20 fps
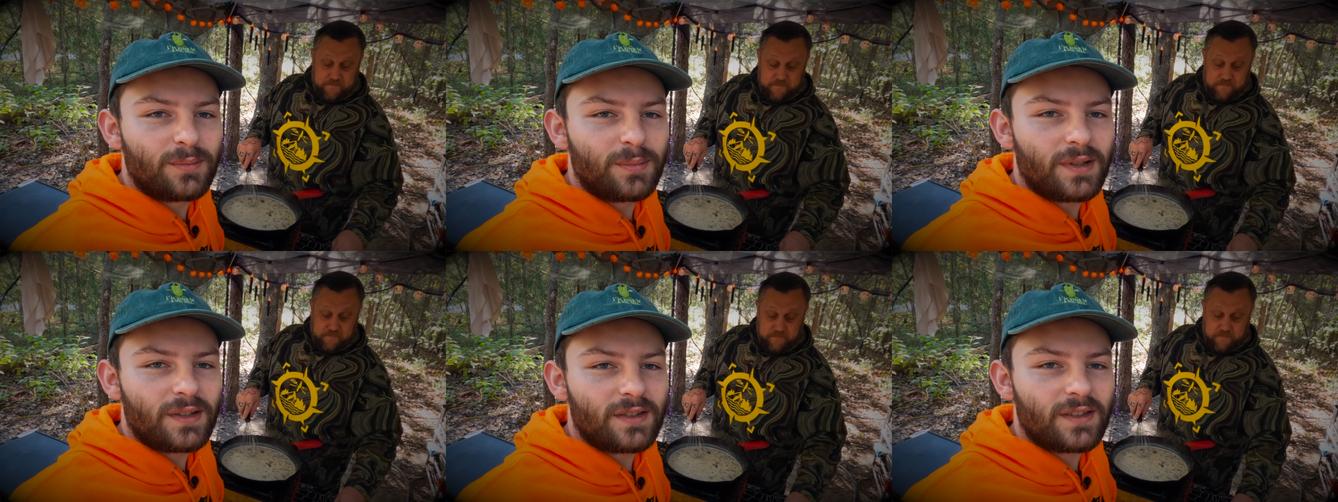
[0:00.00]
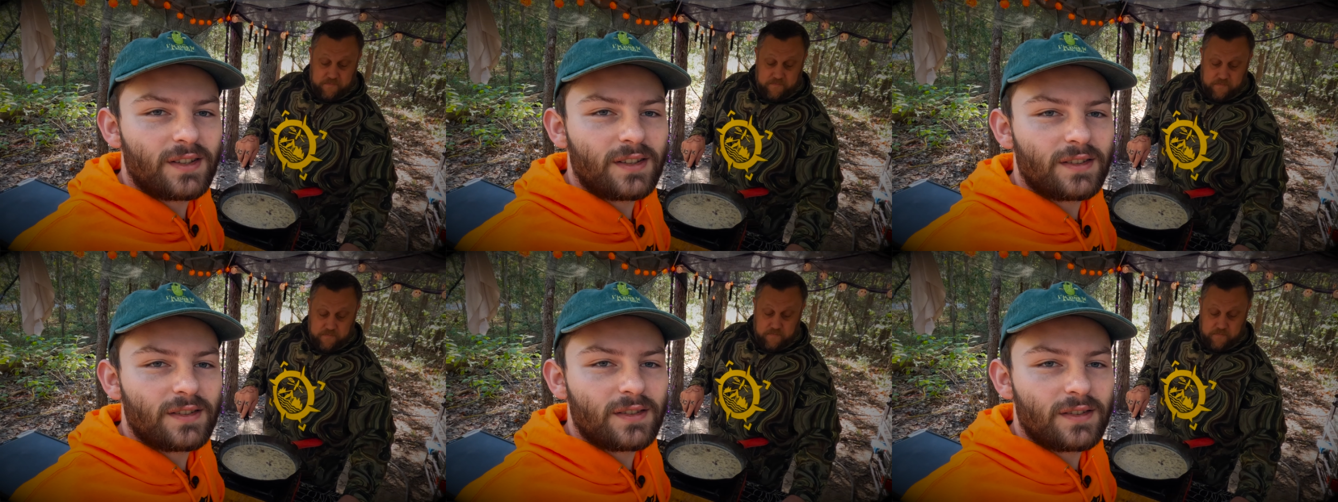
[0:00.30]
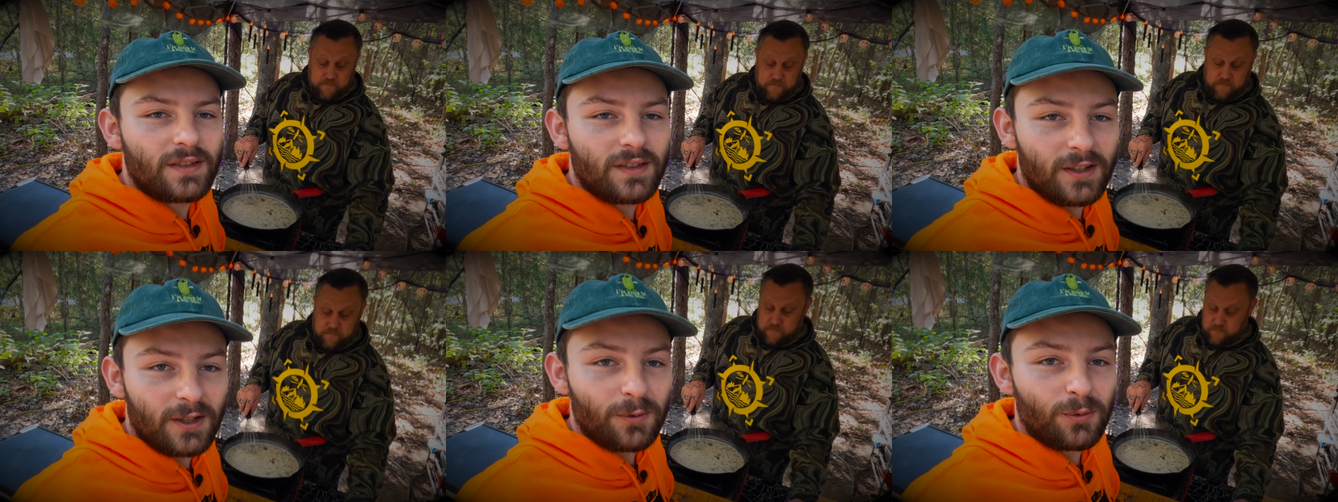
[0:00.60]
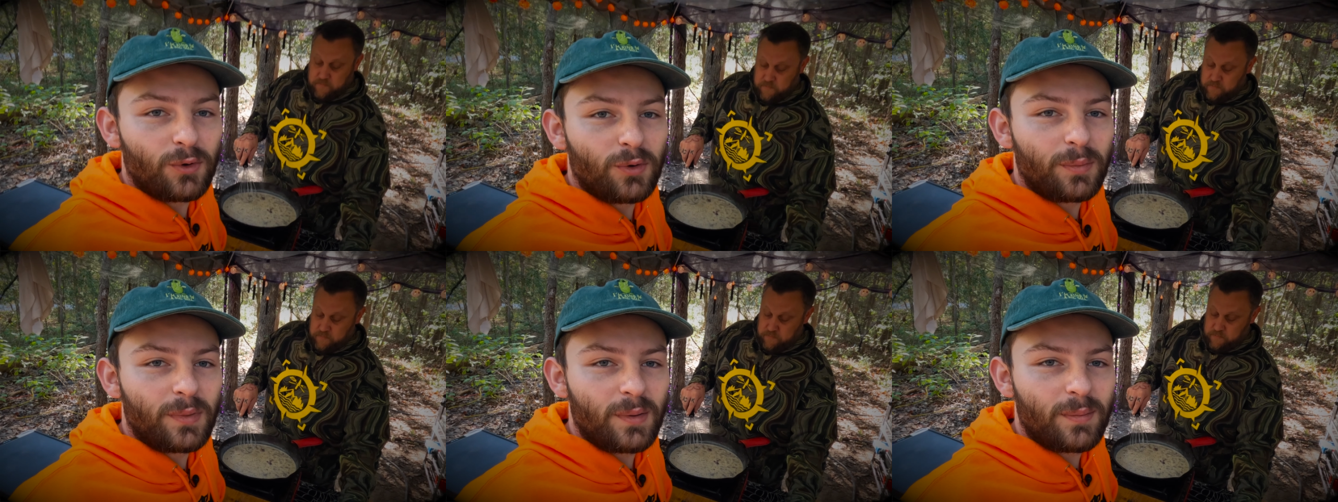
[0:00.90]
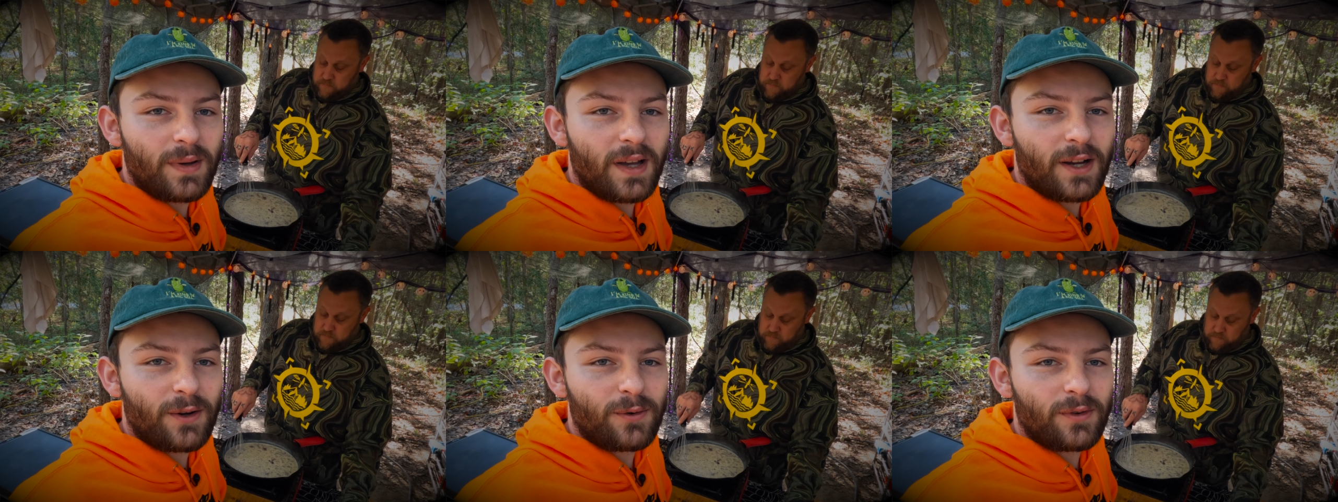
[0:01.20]
Speaker 1: biscuits, and we'll be
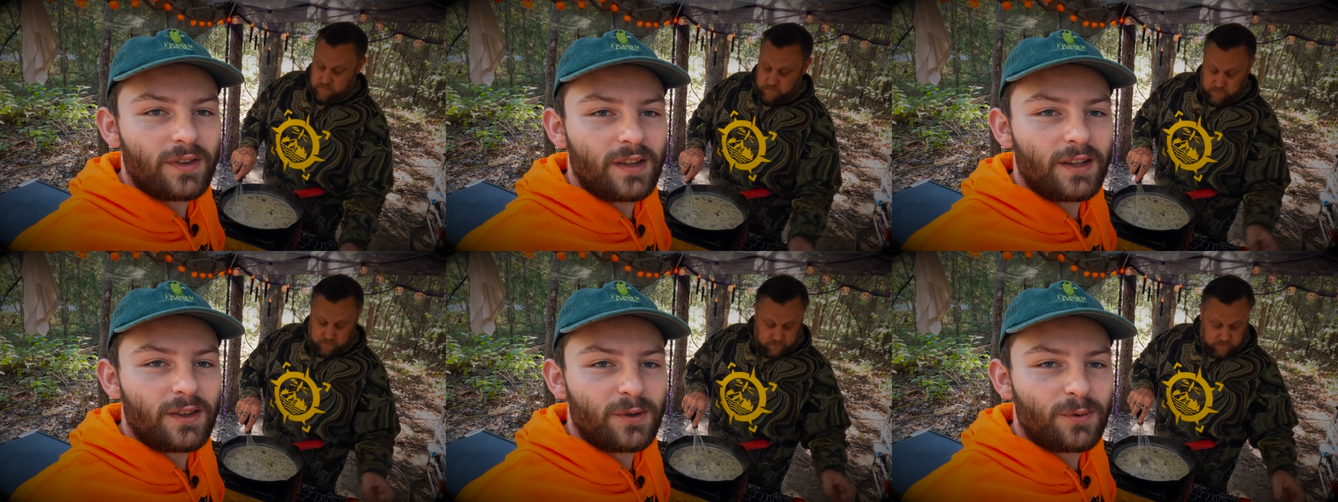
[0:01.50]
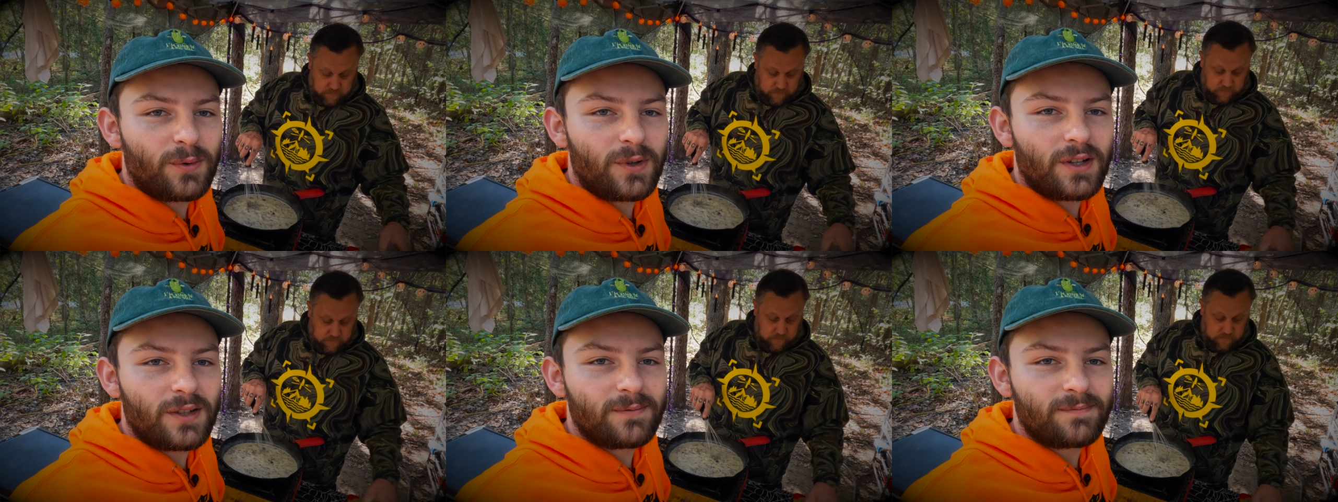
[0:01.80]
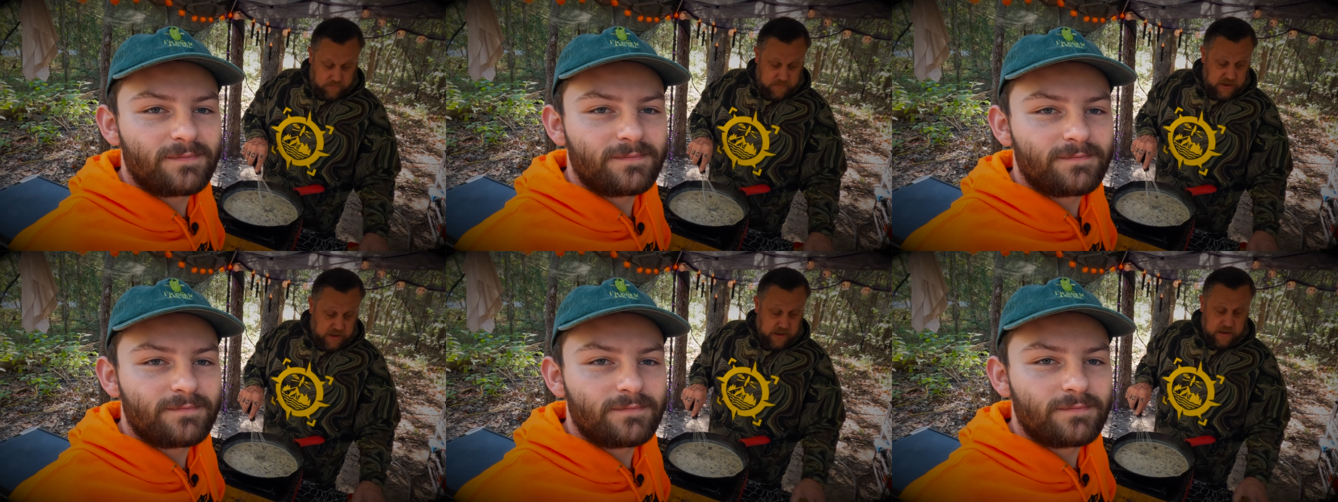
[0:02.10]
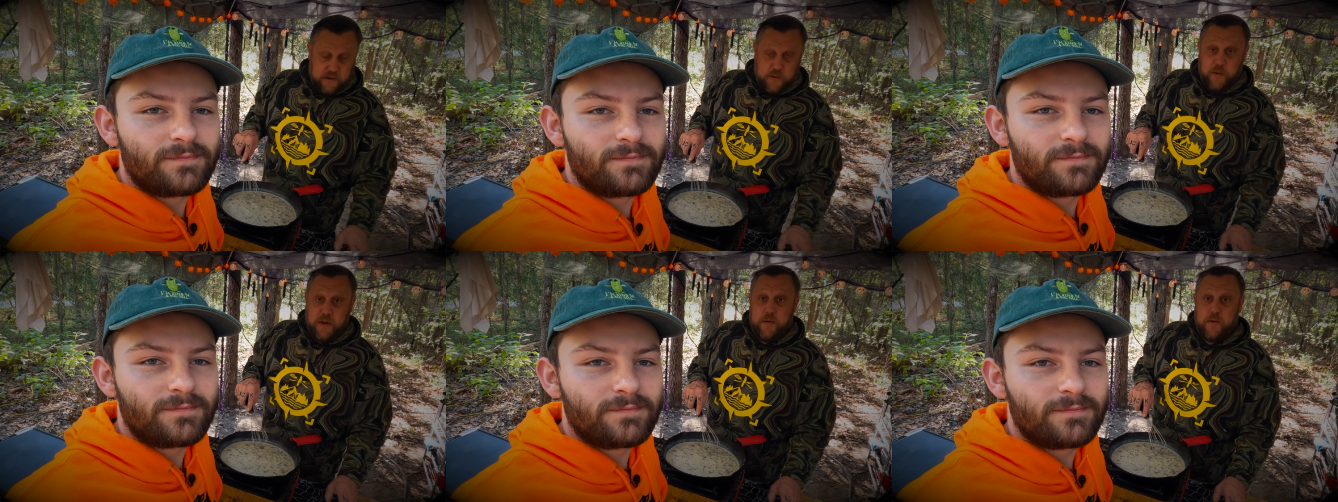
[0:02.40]
back with either one. Yes, we